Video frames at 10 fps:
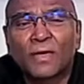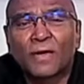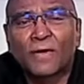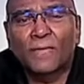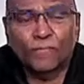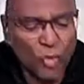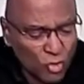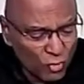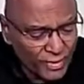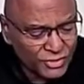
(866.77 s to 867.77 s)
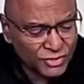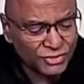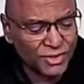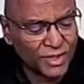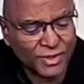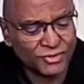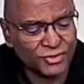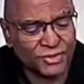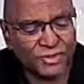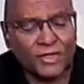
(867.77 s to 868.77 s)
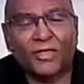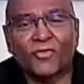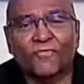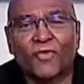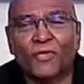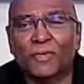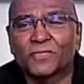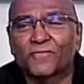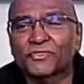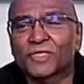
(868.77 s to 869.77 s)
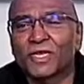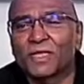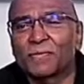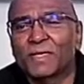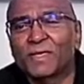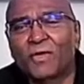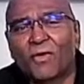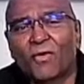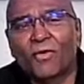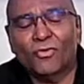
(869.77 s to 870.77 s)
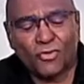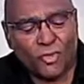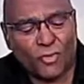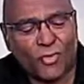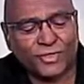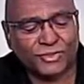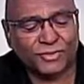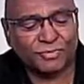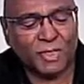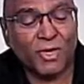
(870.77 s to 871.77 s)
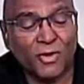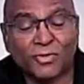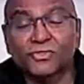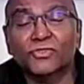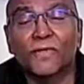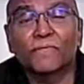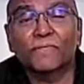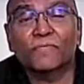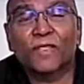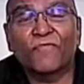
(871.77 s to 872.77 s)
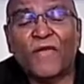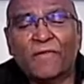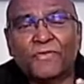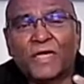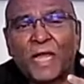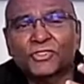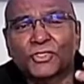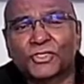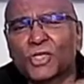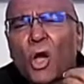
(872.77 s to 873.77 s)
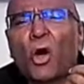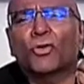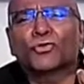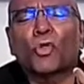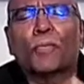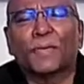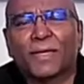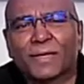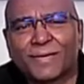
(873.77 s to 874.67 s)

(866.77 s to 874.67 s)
More questions and answers. And thank you very much for sending me all your questions, because fat reduction is a hot topic.